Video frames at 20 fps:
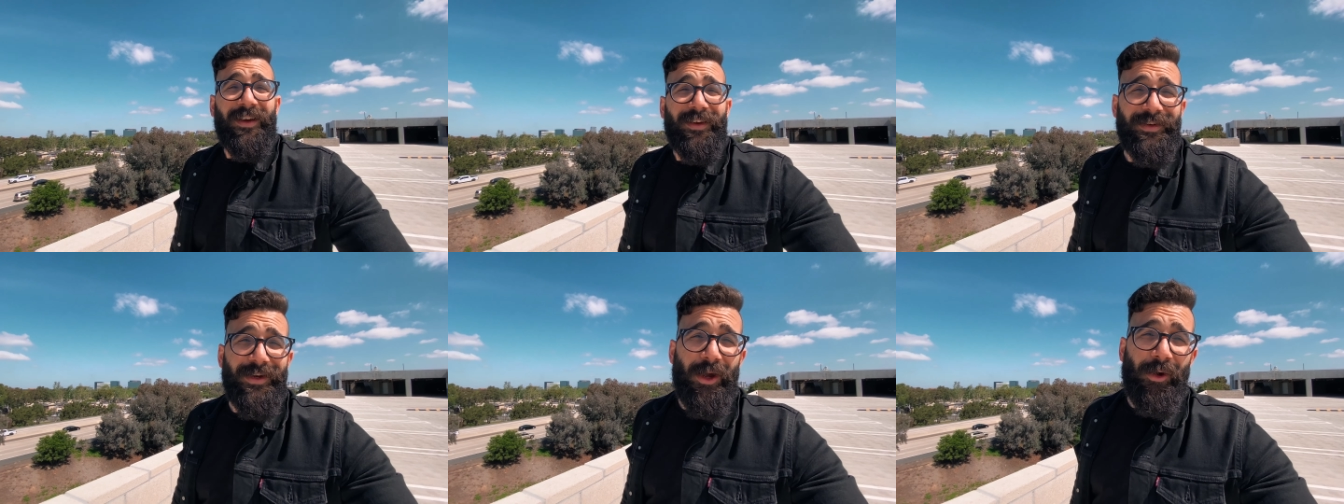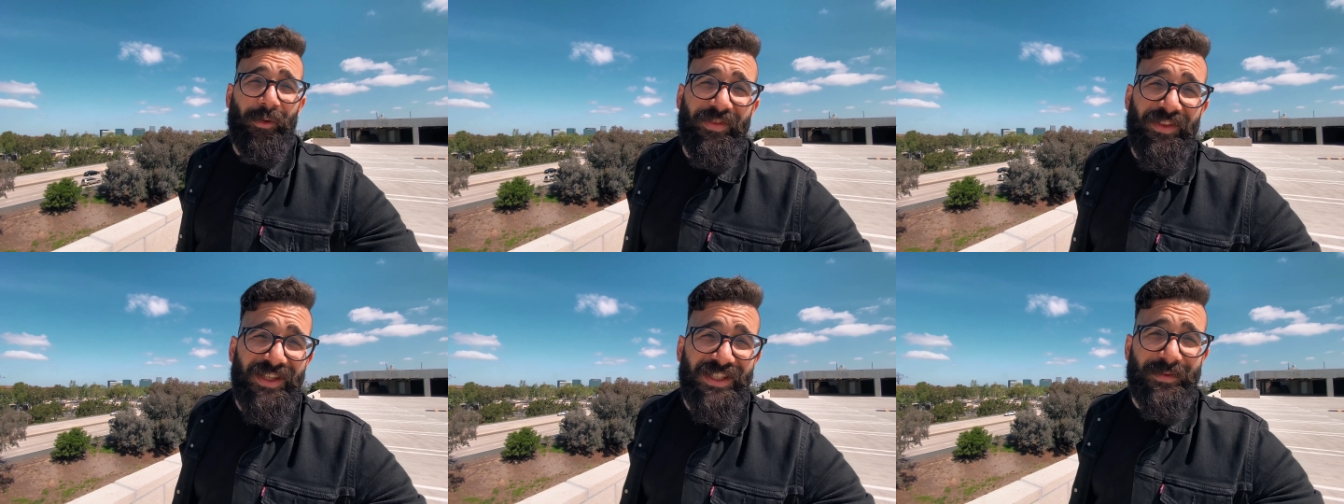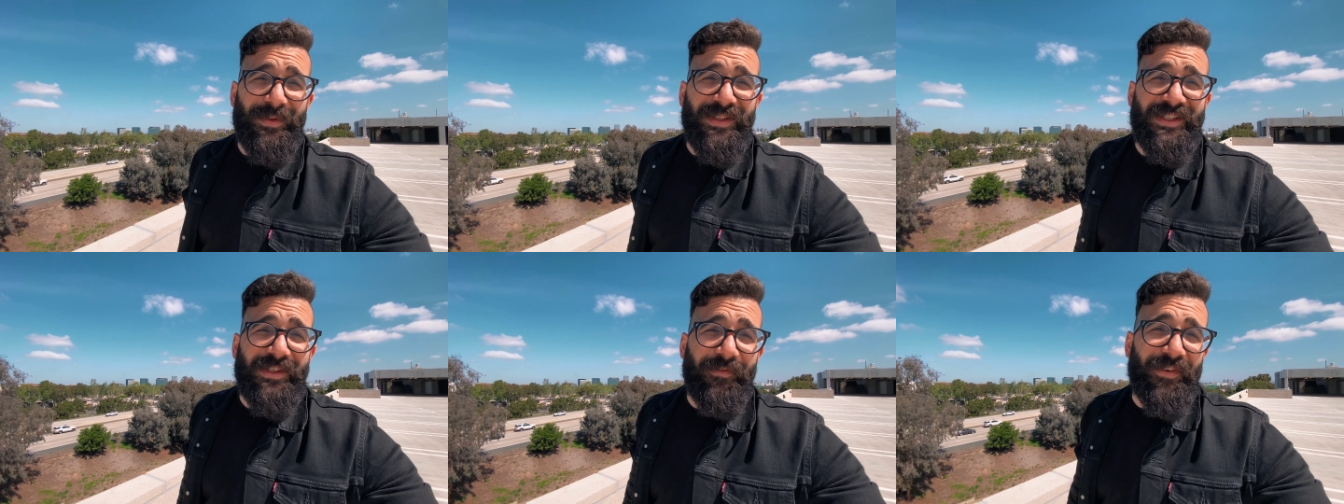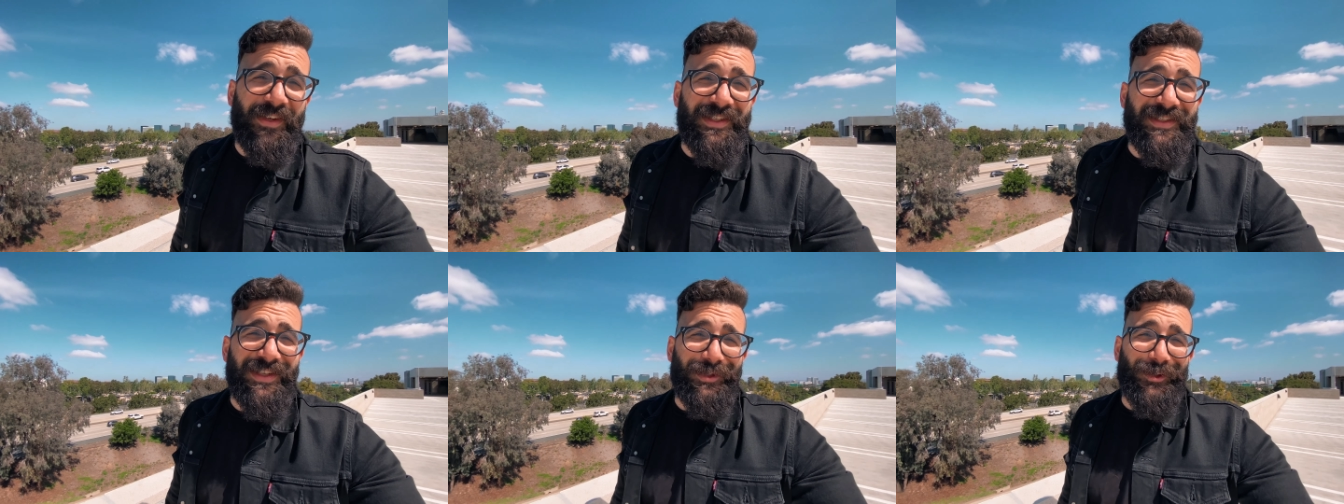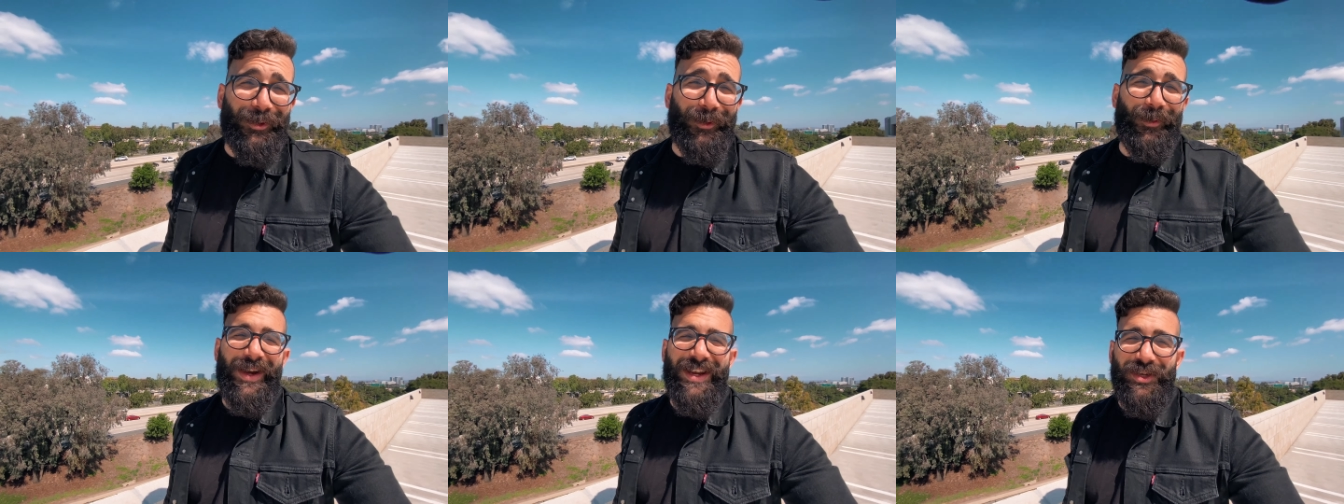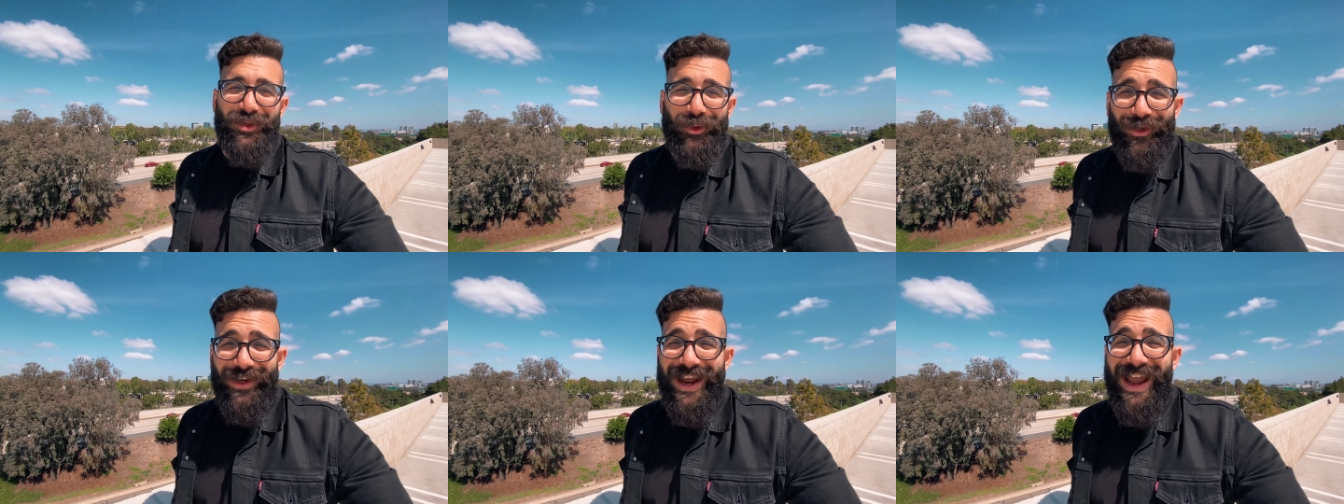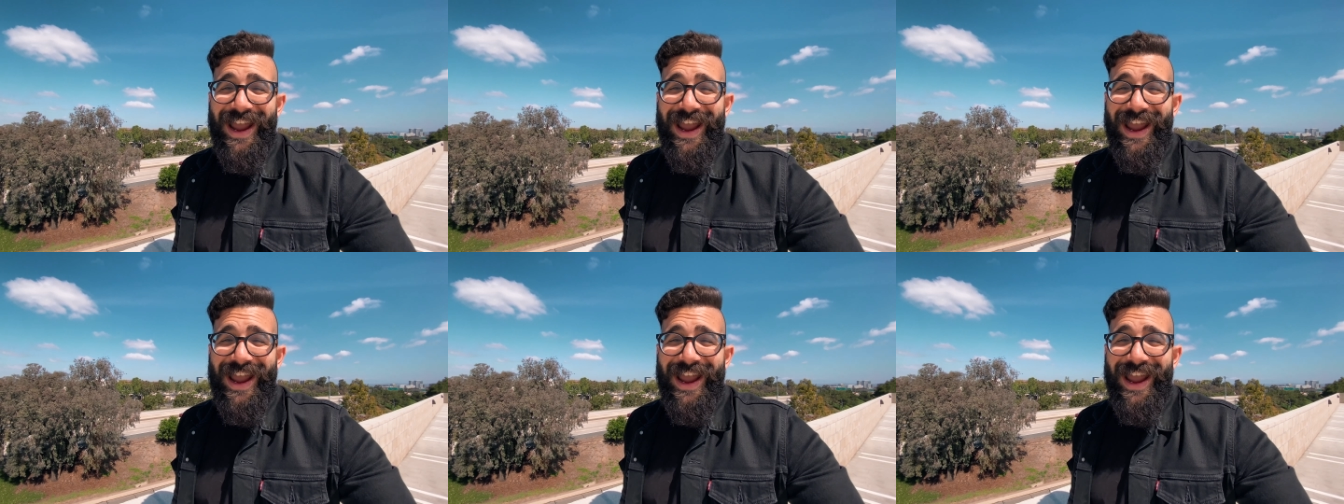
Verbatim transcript: Now in this specific situation,